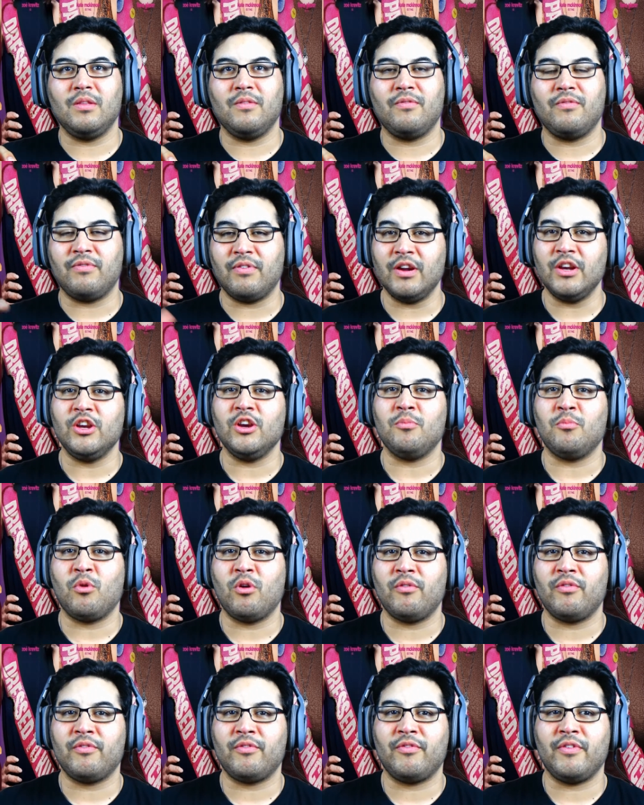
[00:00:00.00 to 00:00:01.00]
funnier,
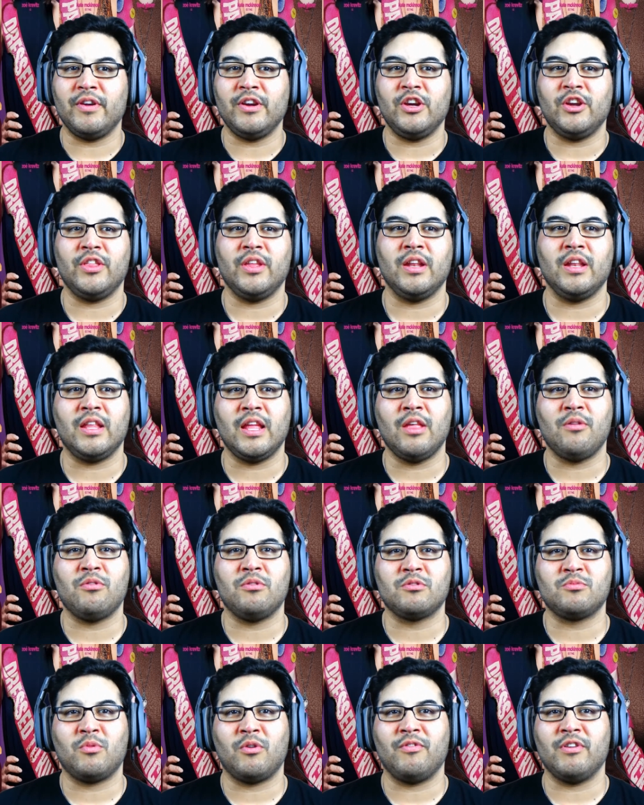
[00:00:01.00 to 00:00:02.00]
more funnier than the other
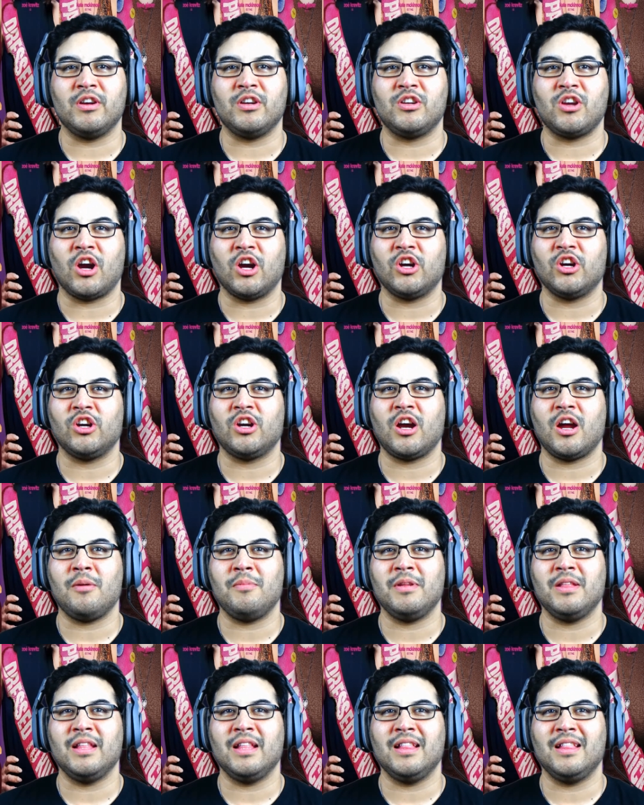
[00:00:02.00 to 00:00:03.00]
one was more of a darker
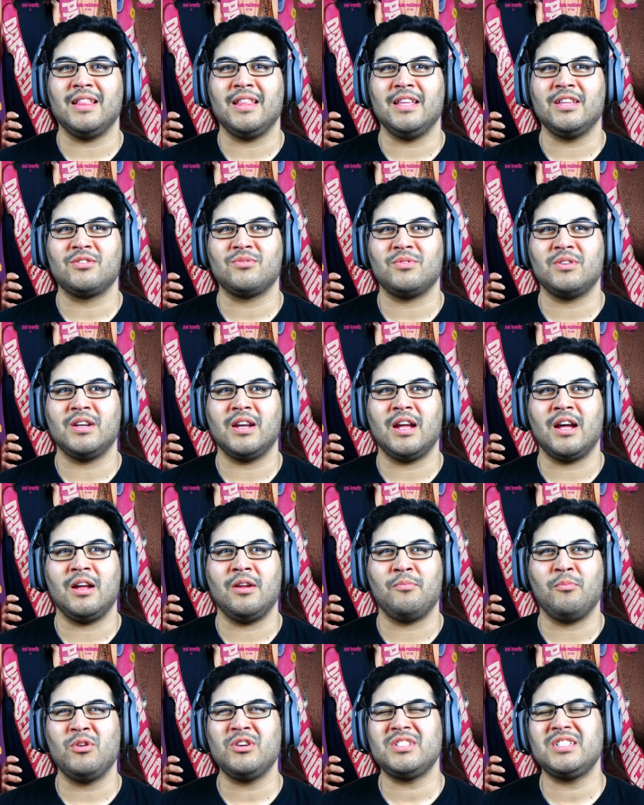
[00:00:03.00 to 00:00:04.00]
comedy than this one.
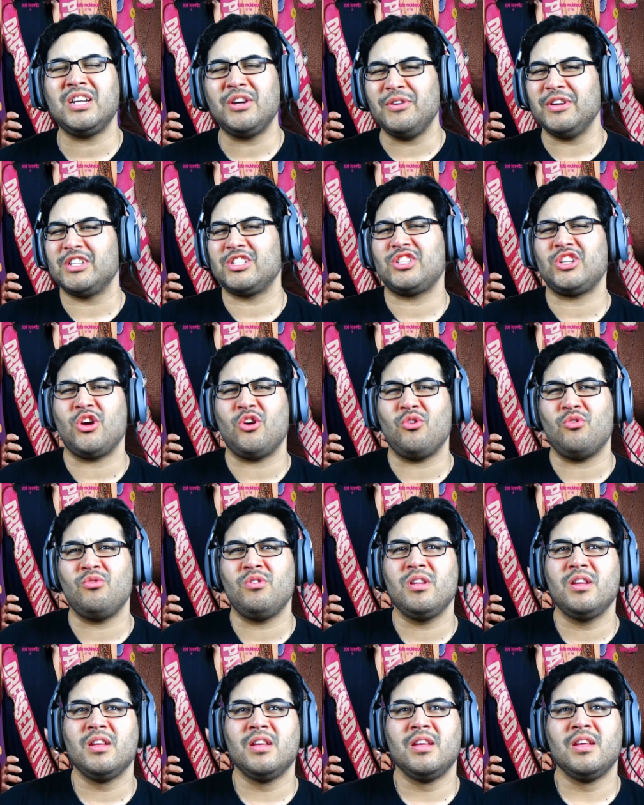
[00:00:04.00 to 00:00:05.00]
Uh, more serious
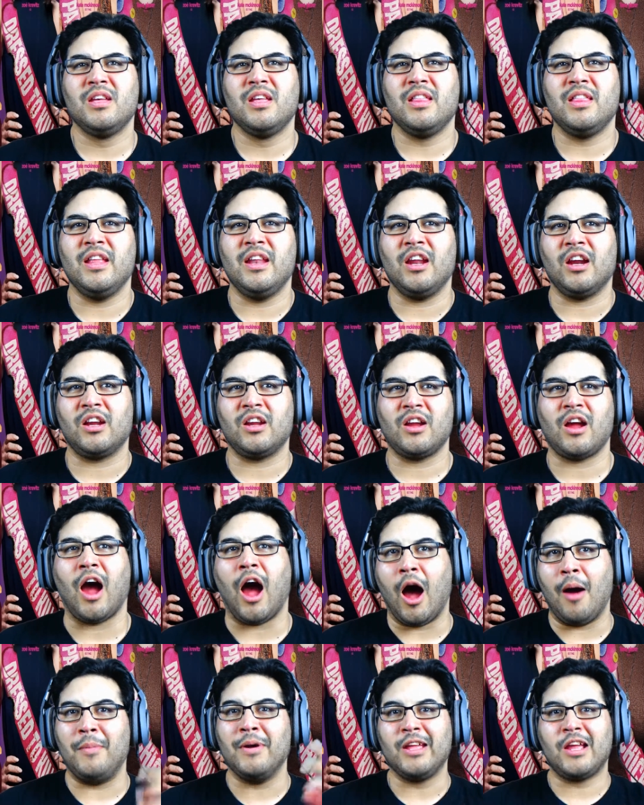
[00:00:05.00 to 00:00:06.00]
tone than a
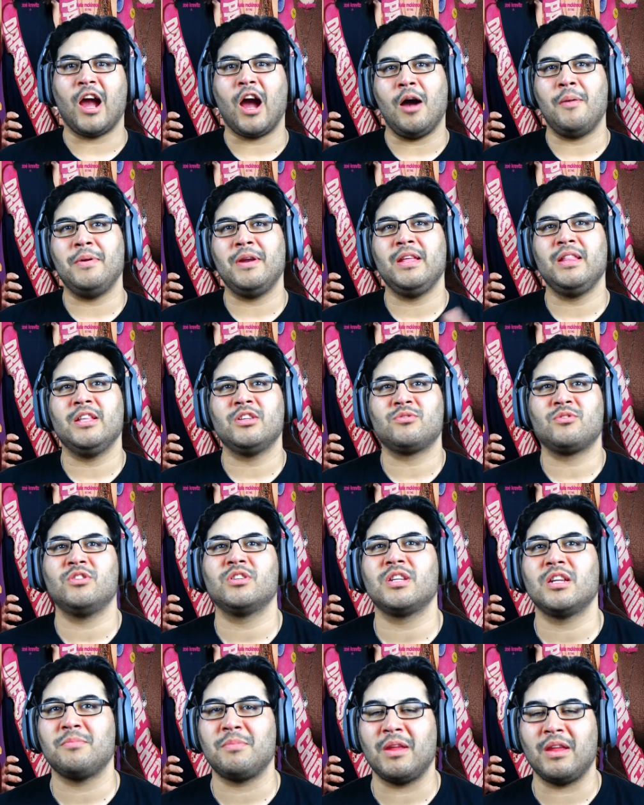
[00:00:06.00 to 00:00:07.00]
comedy comedy. This one
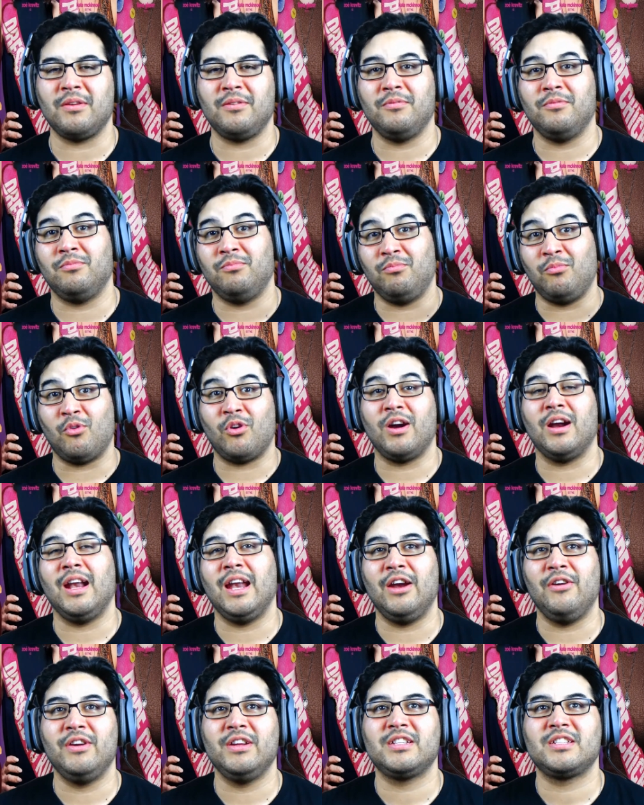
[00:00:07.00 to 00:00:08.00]
looks like to be more
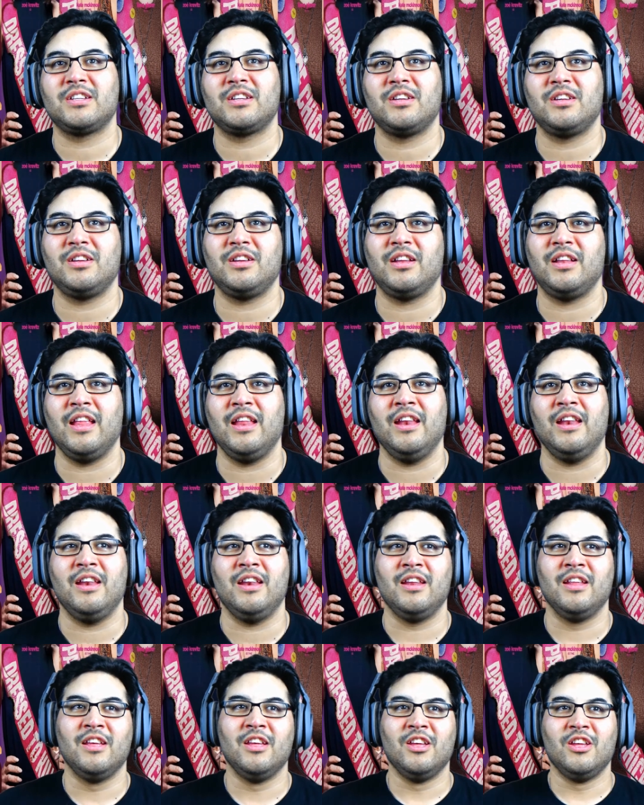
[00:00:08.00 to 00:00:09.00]
hilarious
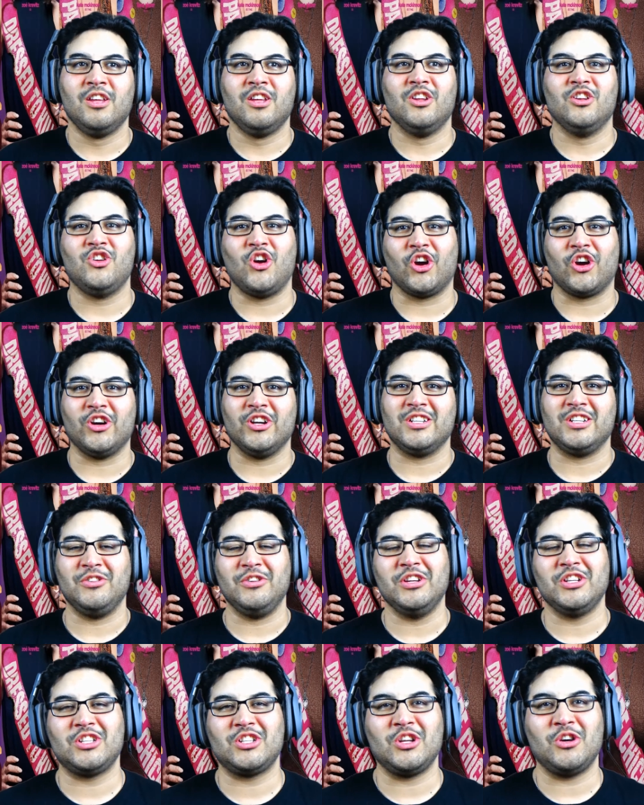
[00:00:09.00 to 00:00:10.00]
than darker and
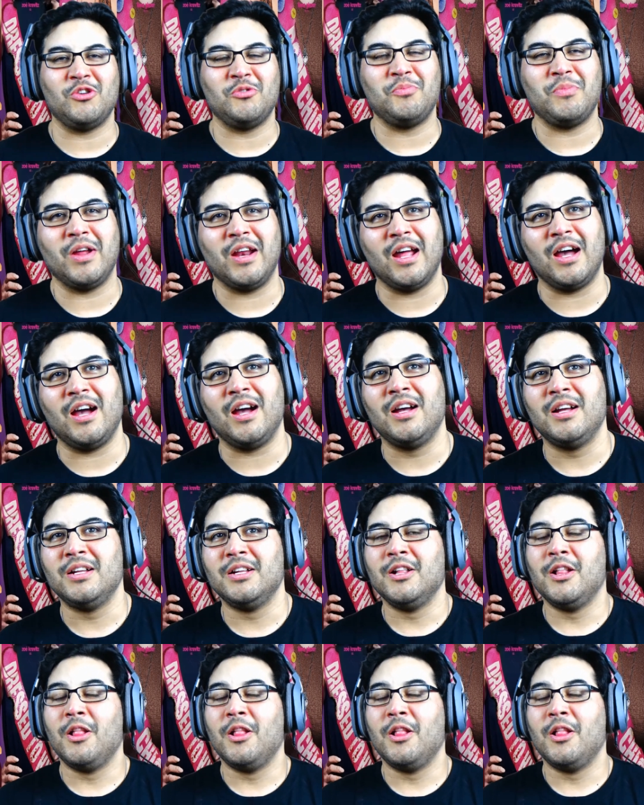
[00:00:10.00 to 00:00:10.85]
serious tone, but uh,